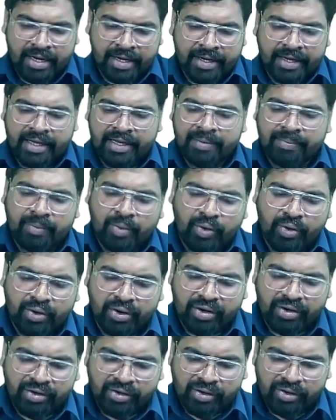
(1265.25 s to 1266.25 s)
in
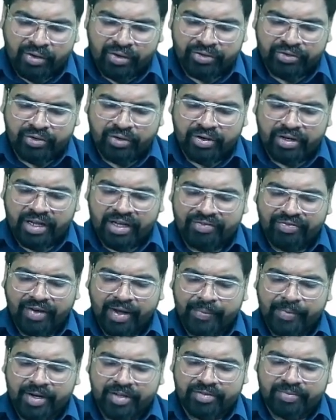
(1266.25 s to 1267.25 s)
mono-osteotic
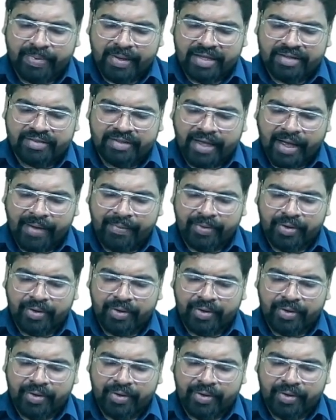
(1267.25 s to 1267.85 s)
fibrodysplasia,